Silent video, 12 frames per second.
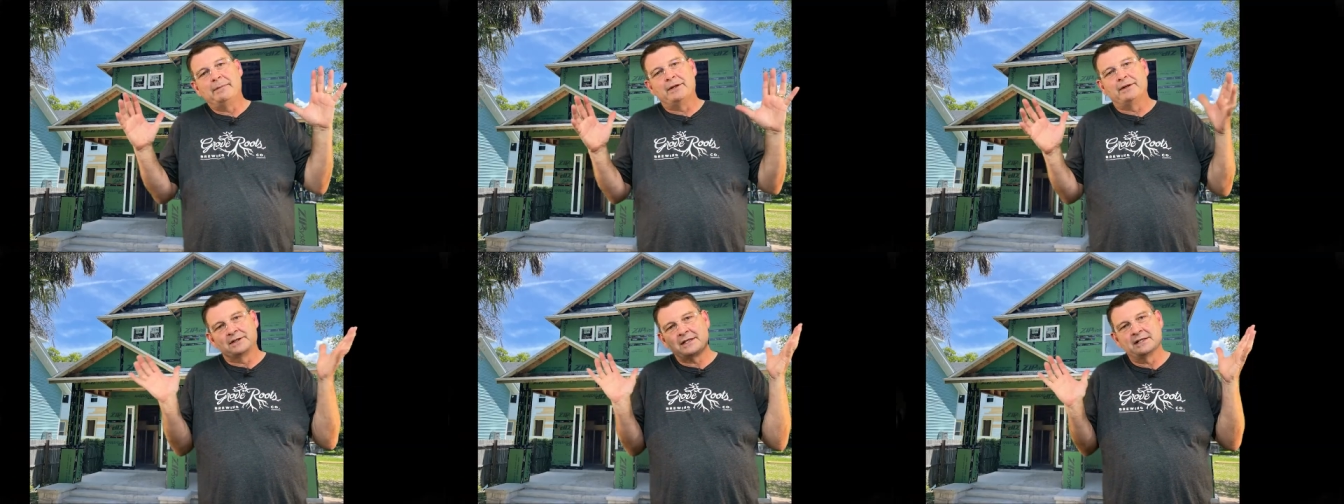
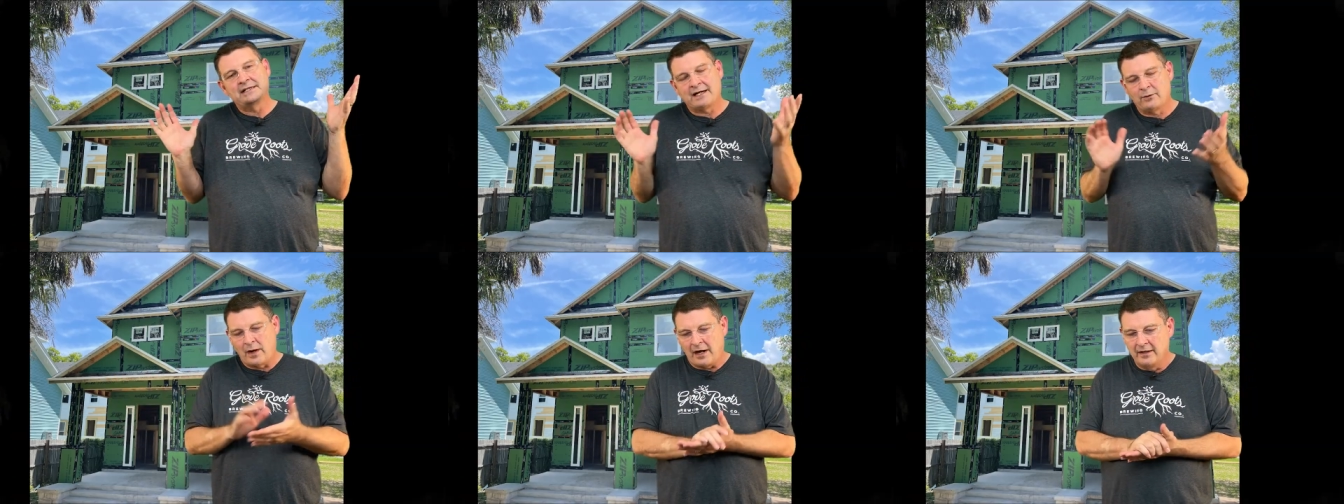built. It's gonna
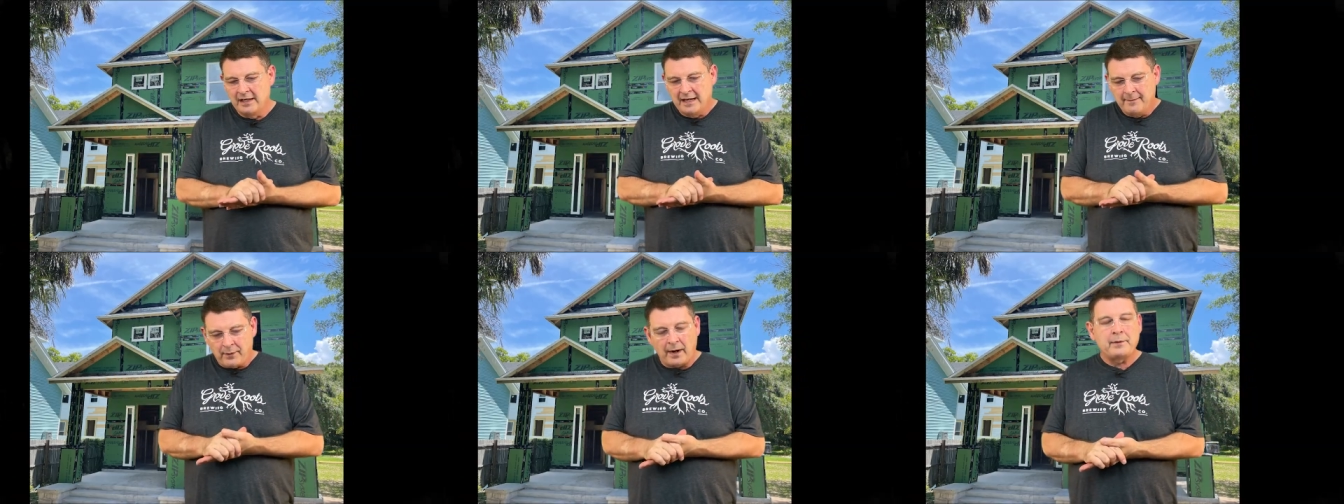take a while.
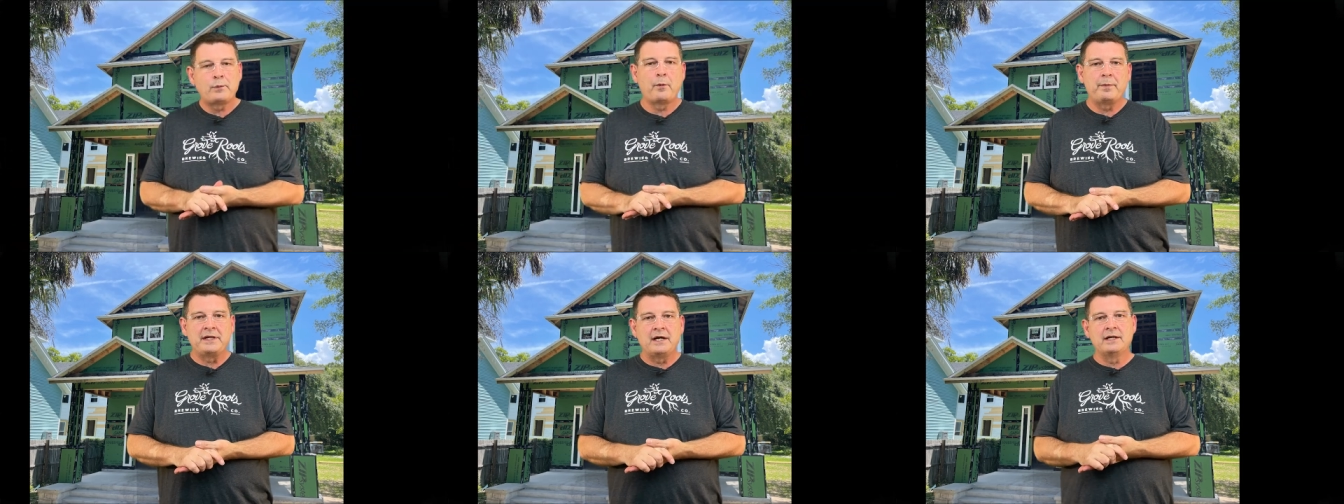Probably
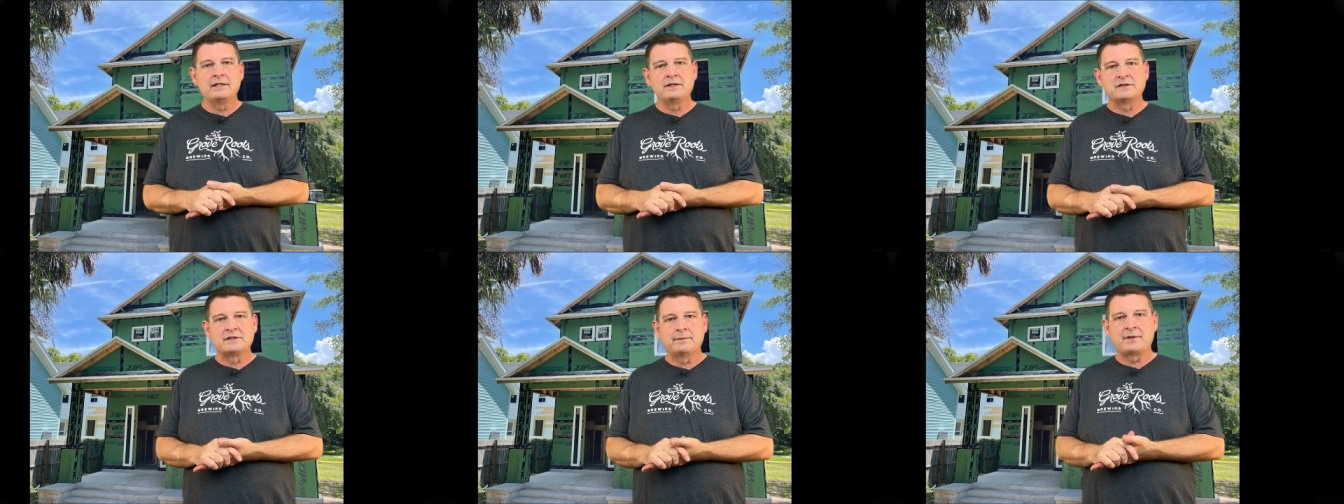won't be done
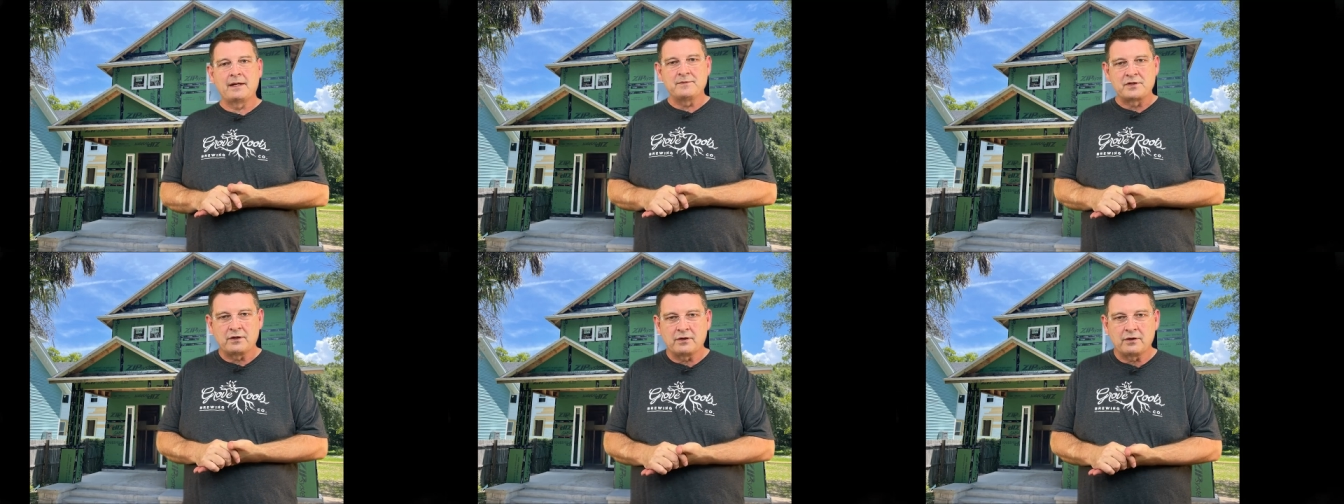until
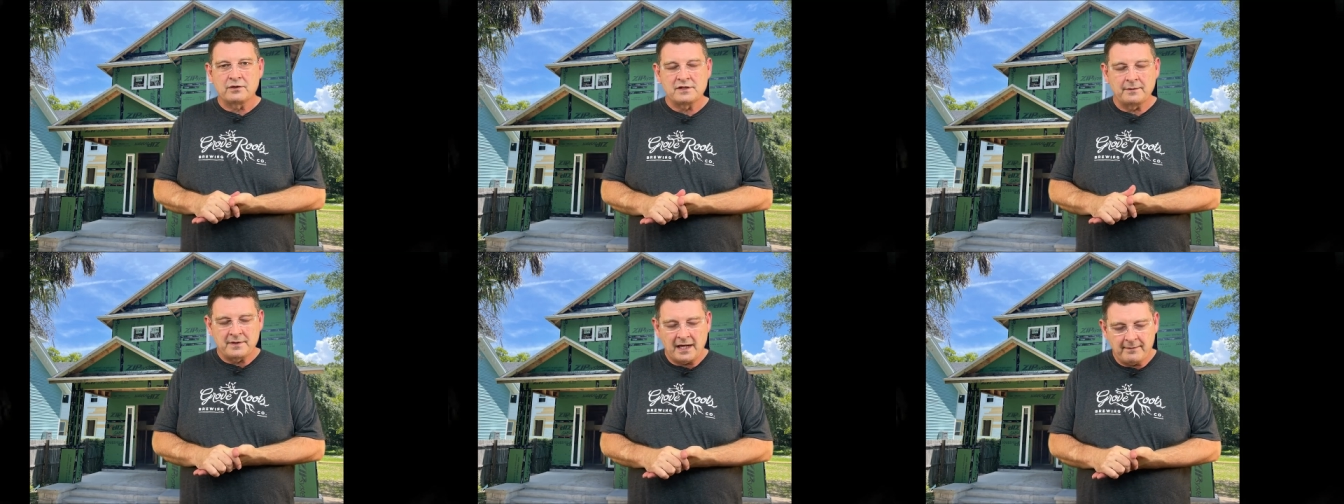sometimes
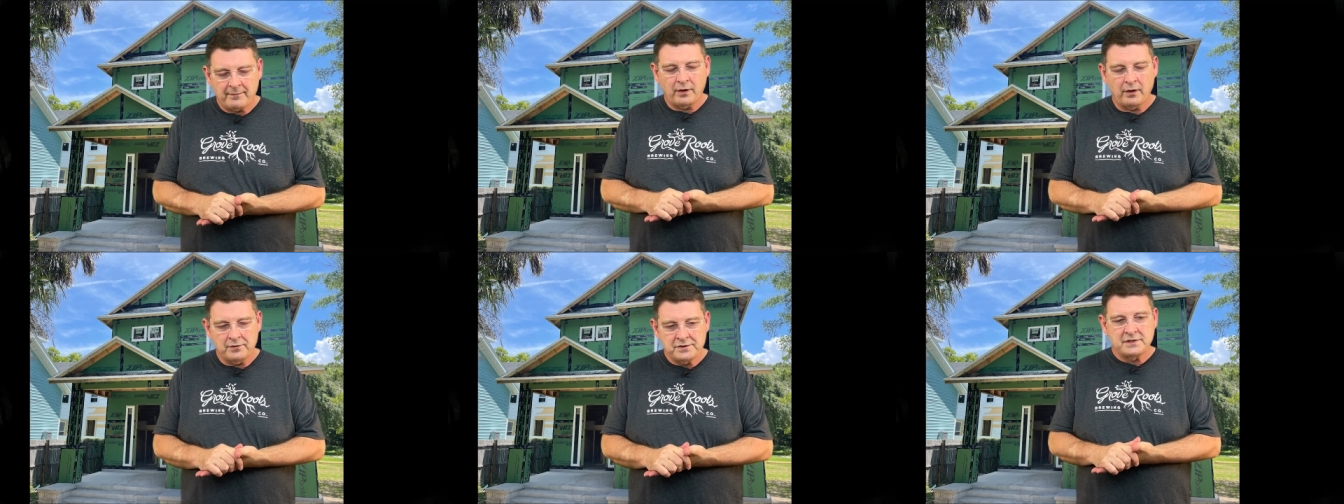sometime
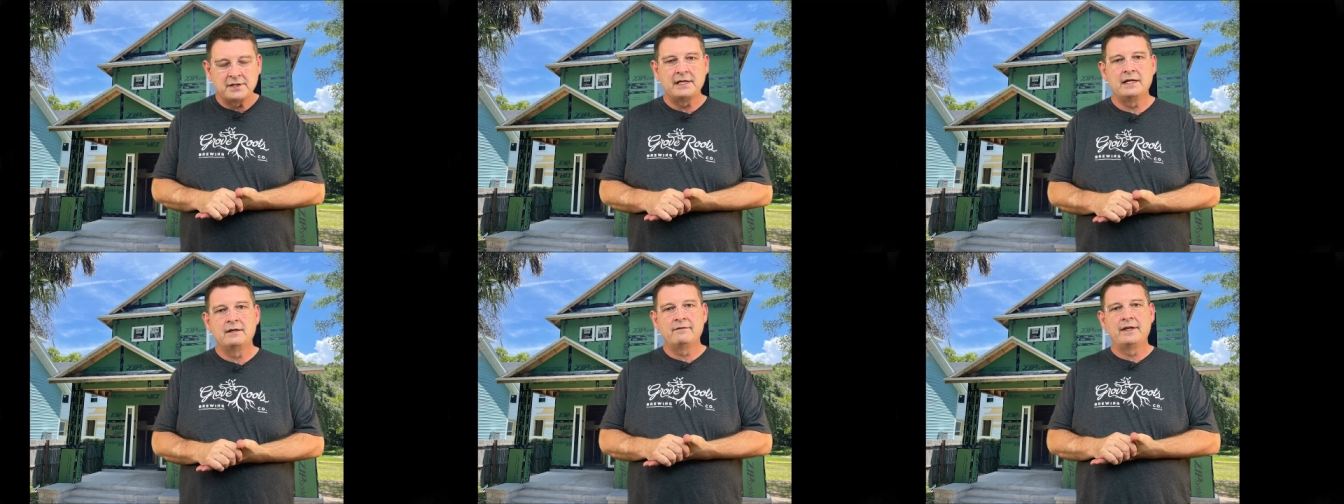close to
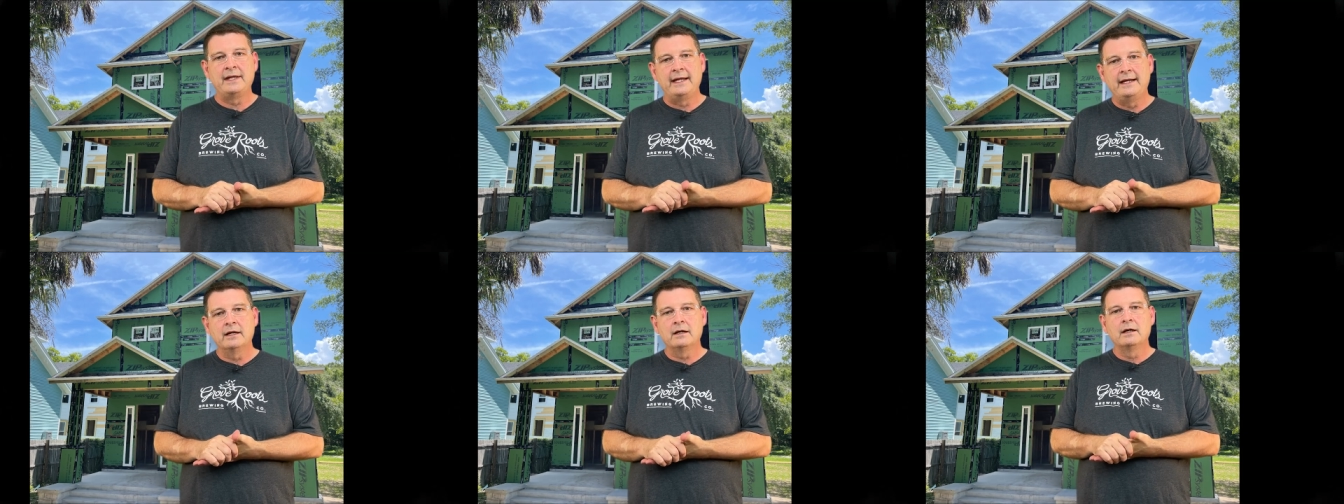the end of the
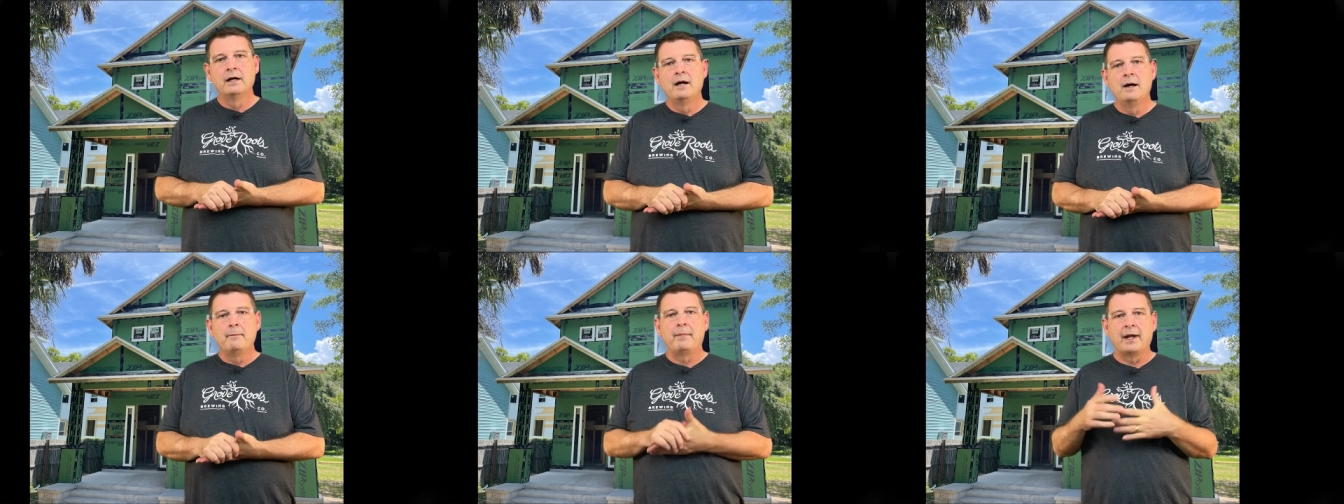year,
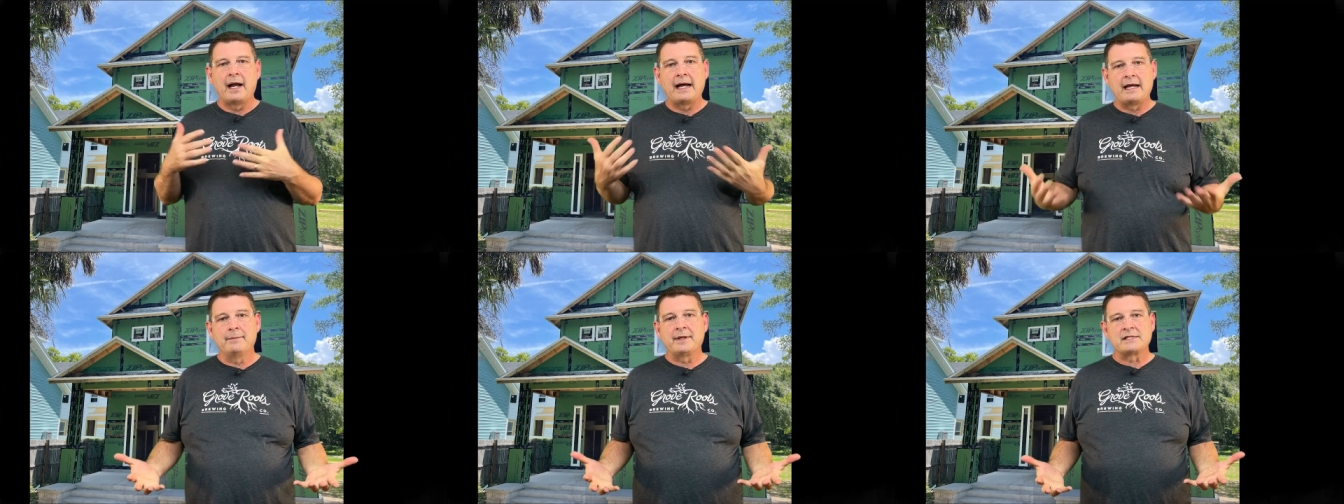but
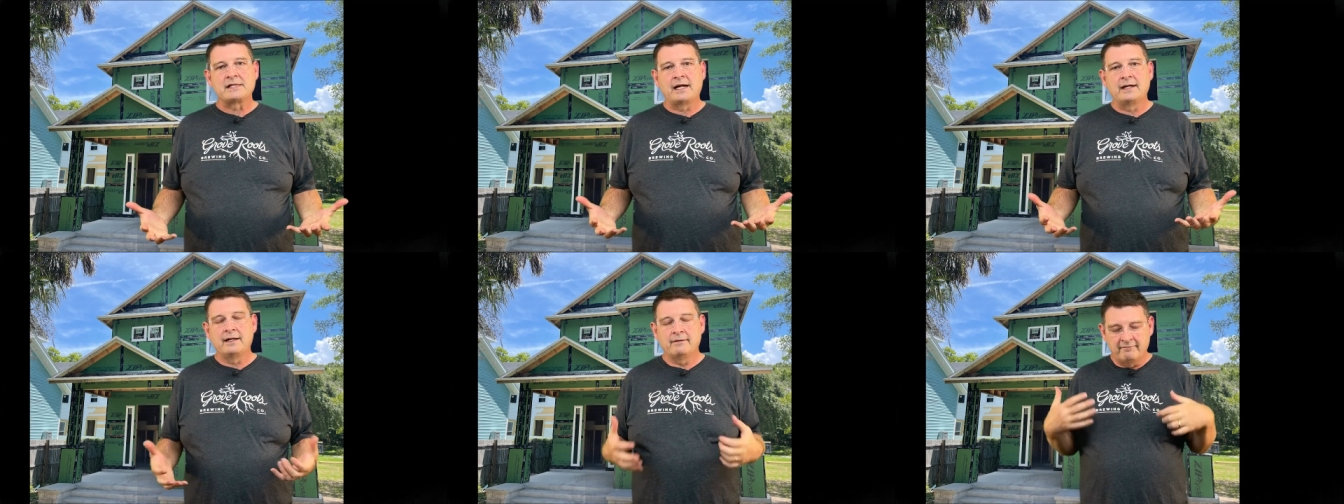I am excited.